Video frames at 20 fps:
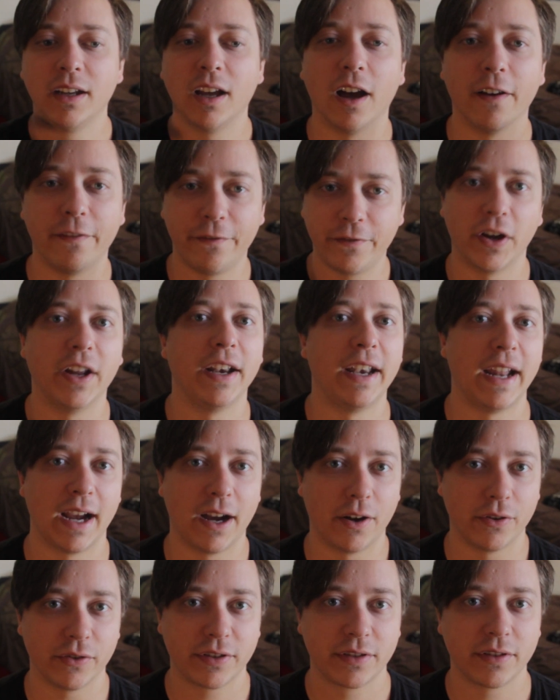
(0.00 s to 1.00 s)
a fun
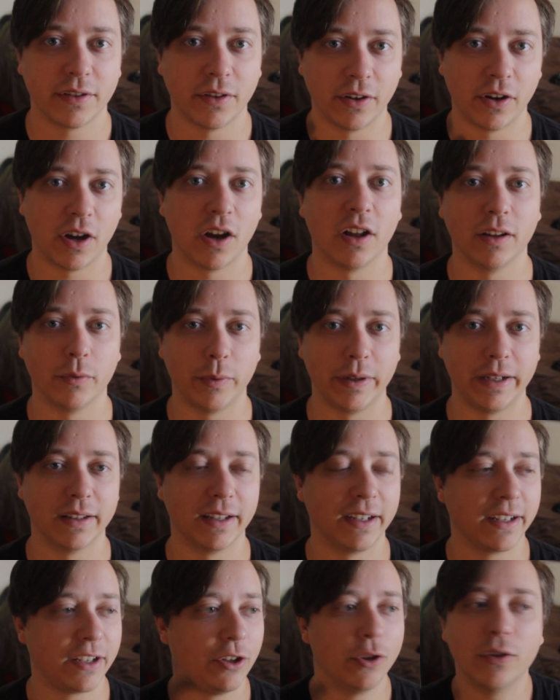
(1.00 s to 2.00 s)
house on Halloween,
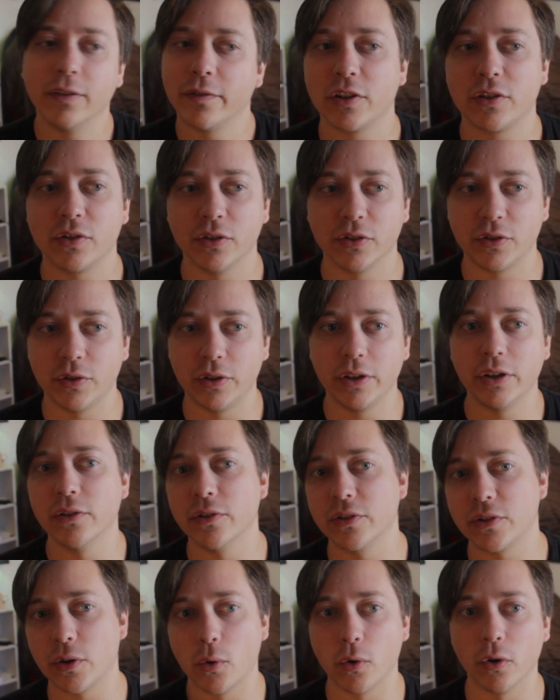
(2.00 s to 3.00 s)
like Universal
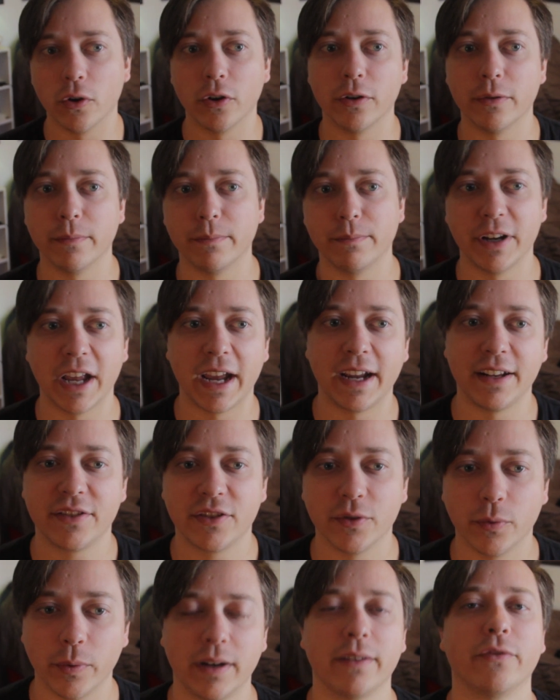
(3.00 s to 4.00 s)
Studios Horror
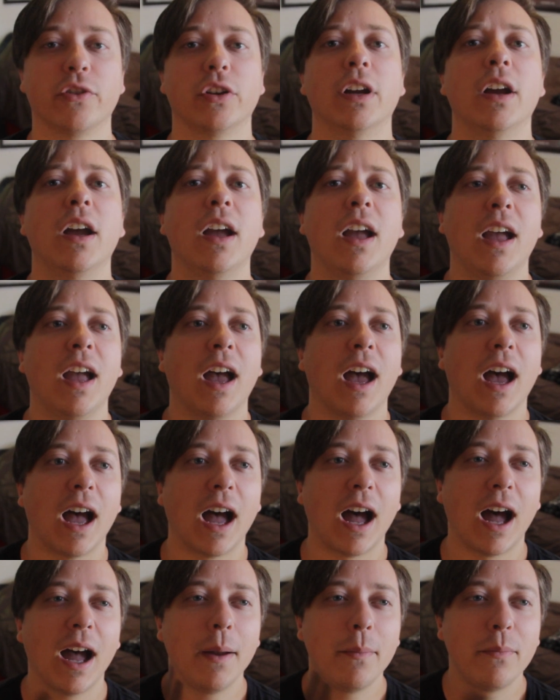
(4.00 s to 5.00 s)
Nights or whatever,
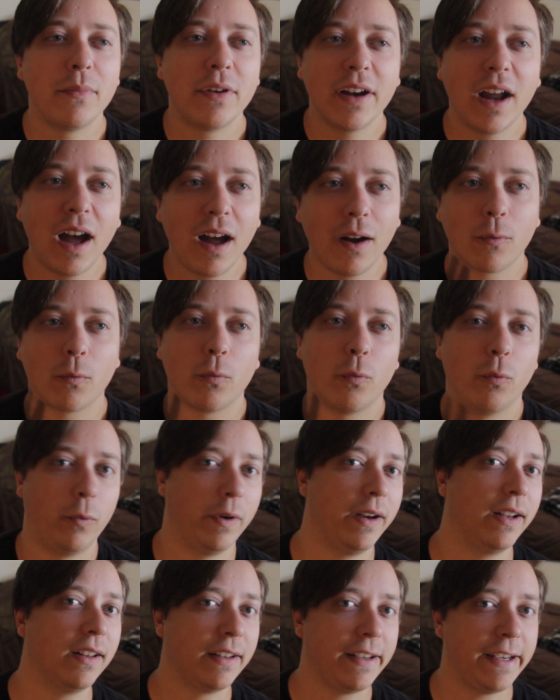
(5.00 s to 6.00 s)
I'm not
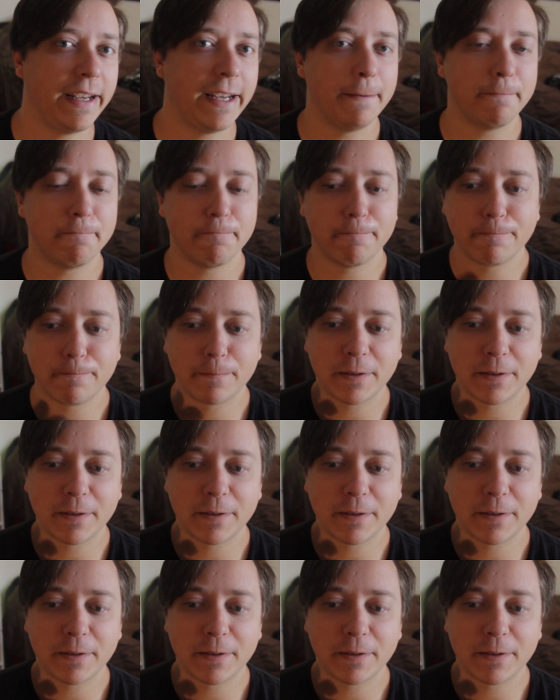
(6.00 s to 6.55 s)
really